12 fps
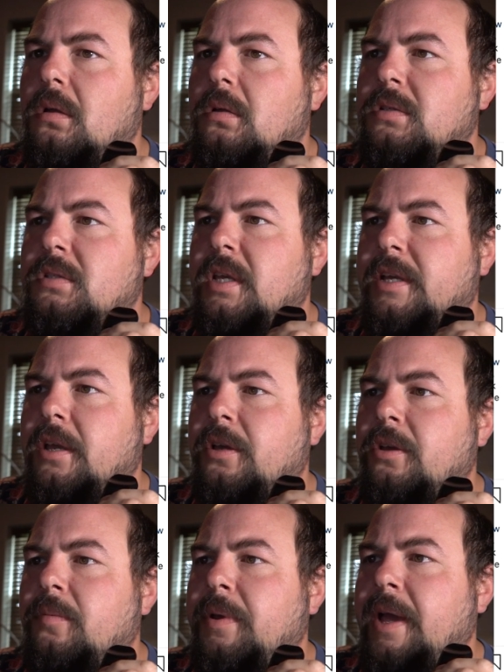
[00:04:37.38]
This looks like it
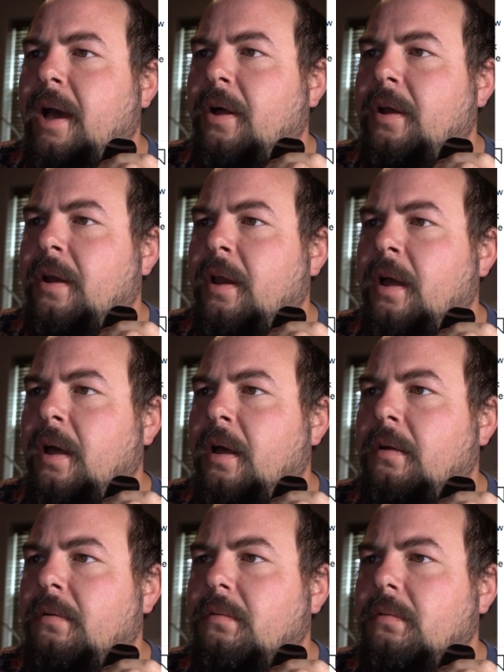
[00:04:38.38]
could be out in
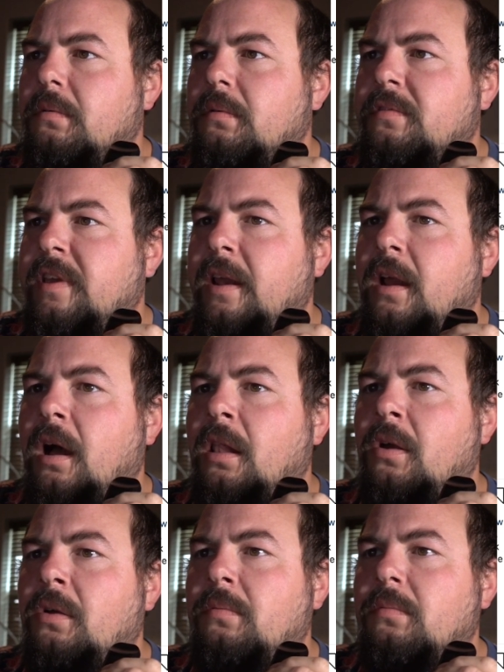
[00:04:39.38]
uh, Sand
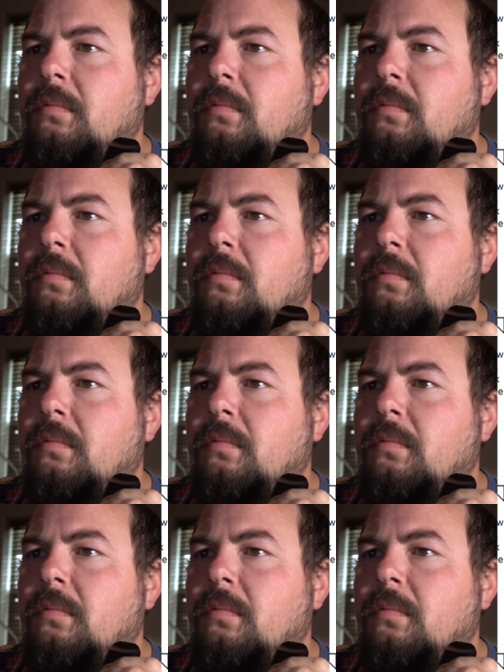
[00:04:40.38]
Hollow.